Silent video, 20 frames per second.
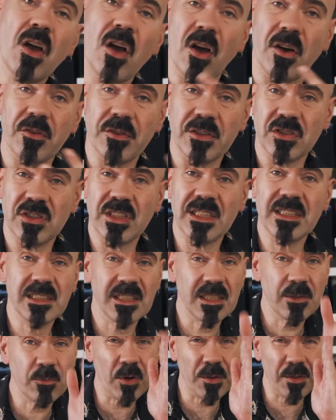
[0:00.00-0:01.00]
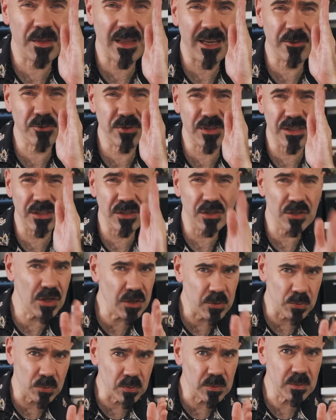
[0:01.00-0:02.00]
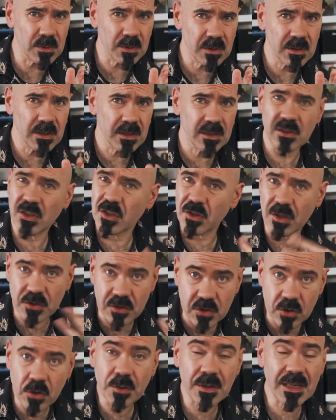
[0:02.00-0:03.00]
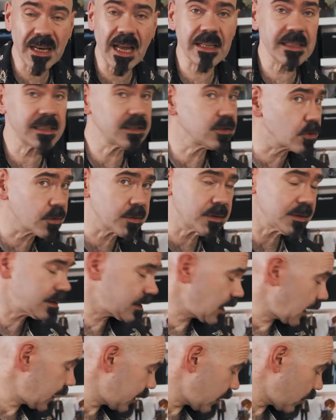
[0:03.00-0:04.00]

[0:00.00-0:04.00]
on the GT1000 at noon, so there's nothing added, nothing taken